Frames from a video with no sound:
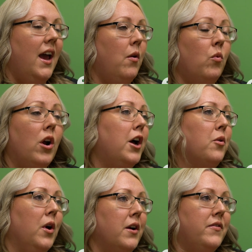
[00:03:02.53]
and we're
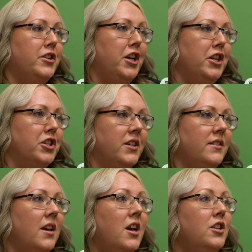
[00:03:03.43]
unaware of the
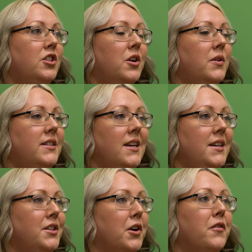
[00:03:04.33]
changes. So it's
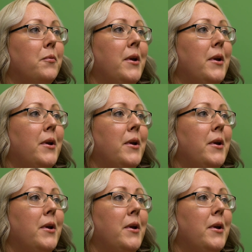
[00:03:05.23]
easier for